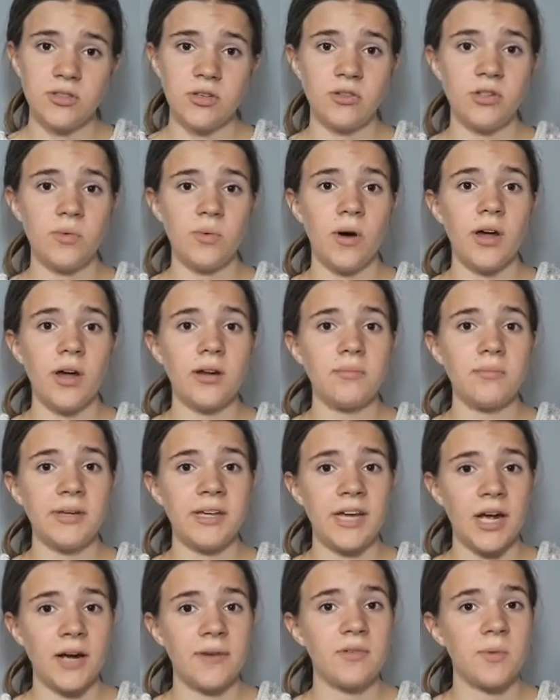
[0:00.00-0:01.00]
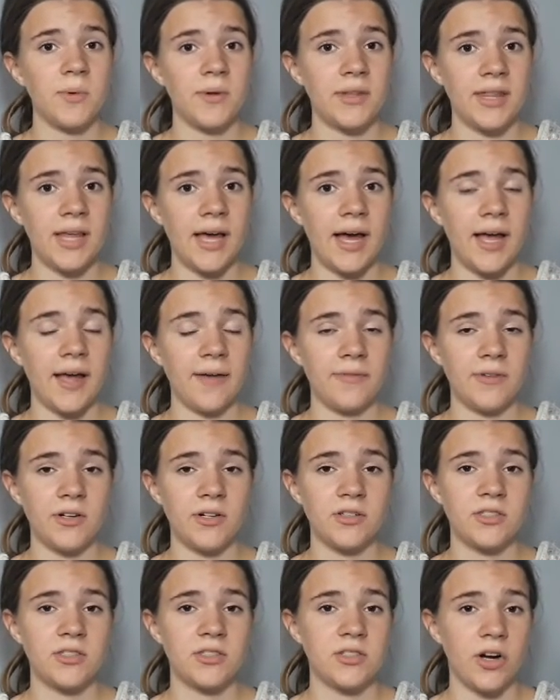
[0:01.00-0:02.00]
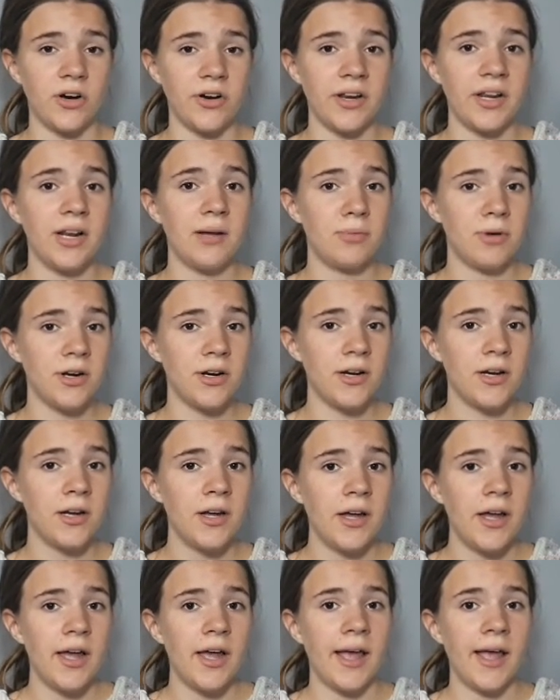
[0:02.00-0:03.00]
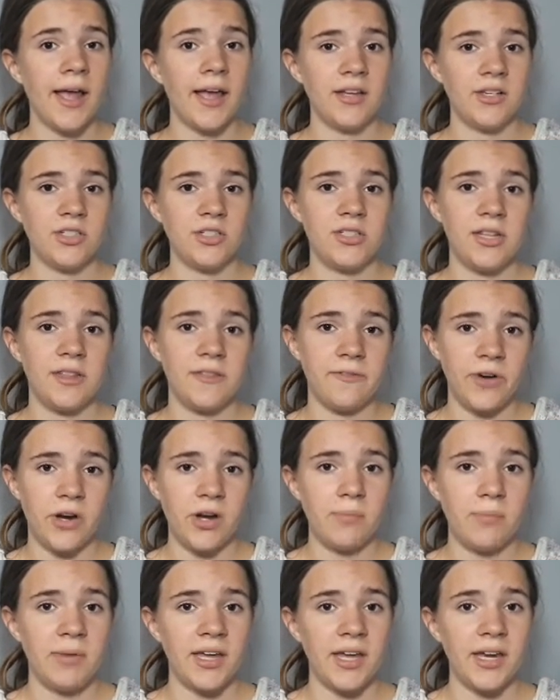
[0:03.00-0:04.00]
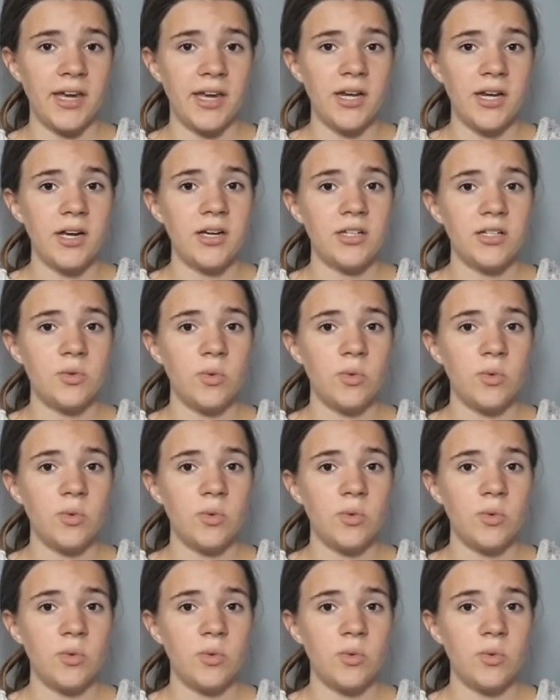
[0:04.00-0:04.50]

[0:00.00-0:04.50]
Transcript: So you want to be careful with that. If you're starting a book and just at the very beginning,